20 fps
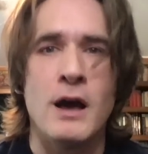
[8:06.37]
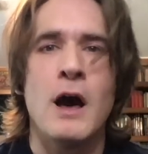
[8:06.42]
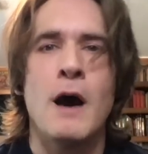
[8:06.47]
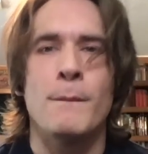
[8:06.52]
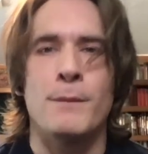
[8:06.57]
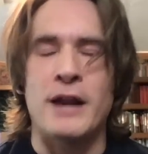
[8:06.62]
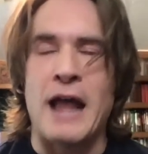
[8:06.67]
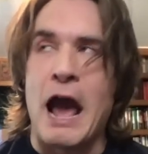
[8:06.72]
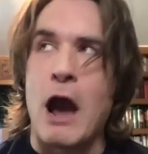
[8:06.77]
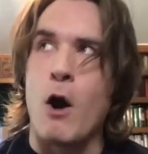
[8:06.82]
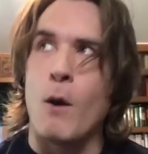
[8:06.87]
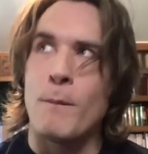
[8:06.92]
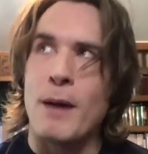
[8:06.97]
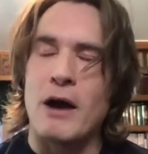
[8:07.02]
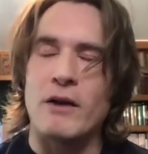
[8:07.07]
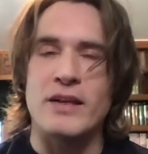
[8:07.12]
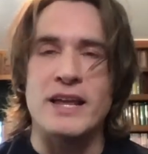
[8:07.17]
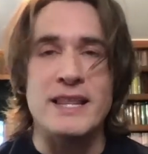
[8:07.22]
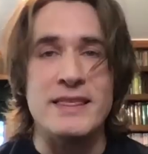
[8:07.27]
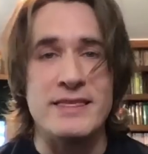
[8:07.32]
But how
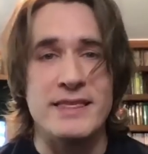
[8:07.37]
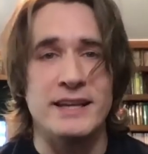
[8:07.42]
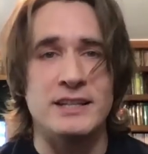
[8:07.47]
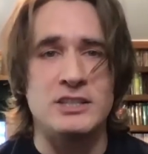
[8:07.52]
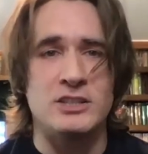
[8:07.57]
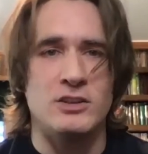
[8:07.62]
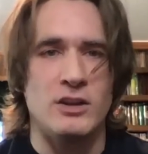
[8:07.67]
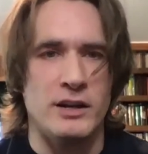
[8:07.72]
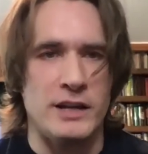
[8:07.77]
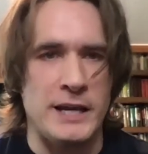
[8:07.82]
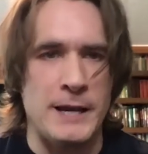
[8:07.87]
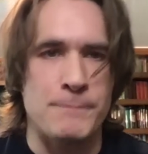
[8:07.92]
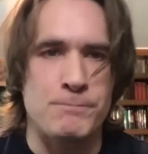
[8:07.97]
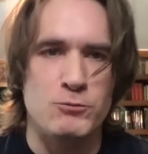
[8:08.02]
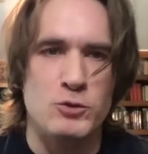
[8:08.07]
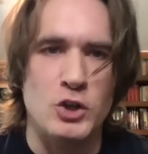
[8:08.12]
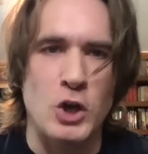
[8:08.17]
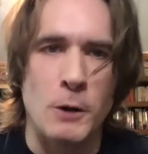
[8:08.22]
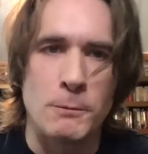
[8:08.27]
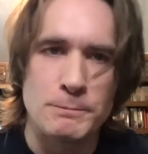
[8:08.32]
about in this study?
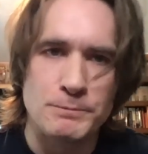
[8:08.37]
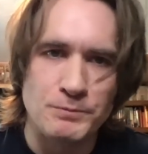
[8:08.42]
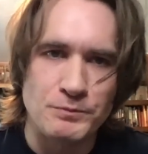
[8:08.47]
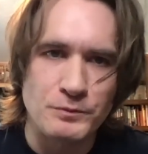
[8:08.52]
So